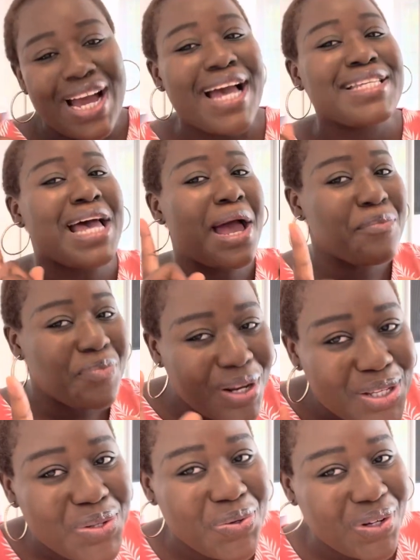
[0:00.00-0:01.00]
guys, I
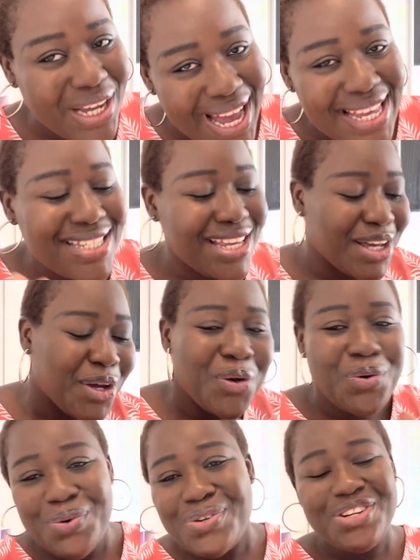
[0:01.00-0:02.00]
bring to you guys a
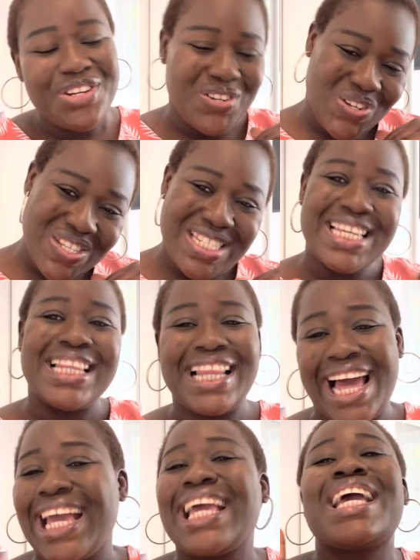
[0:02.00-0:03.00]
good news,
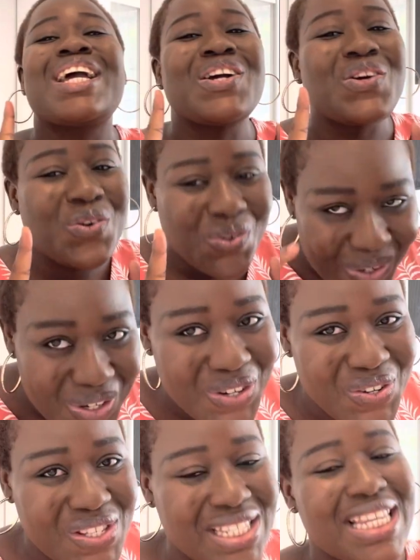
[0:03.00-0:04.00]
like good
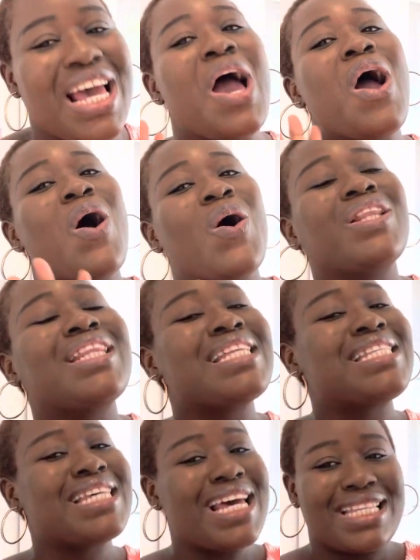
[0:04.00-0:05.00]
news. On
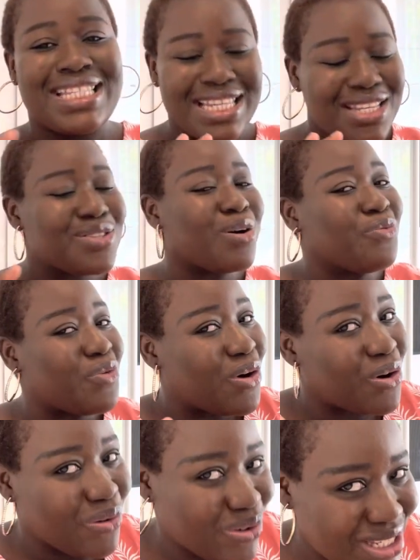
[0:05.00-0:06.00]
the 13th of
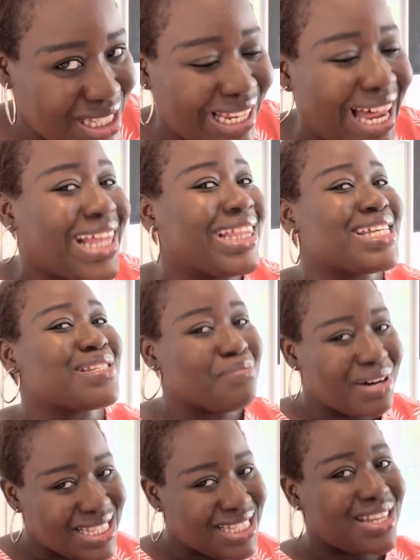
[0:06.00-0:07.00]
August, like this
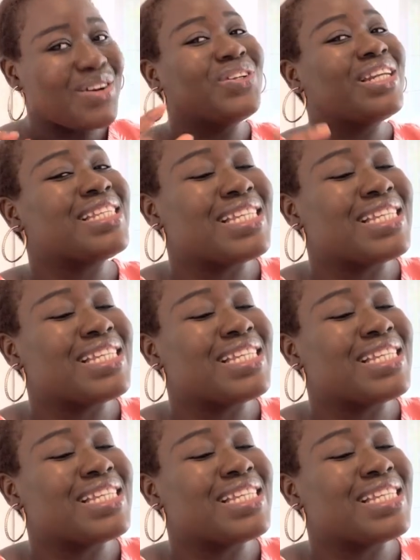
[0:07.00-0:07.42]
month, on the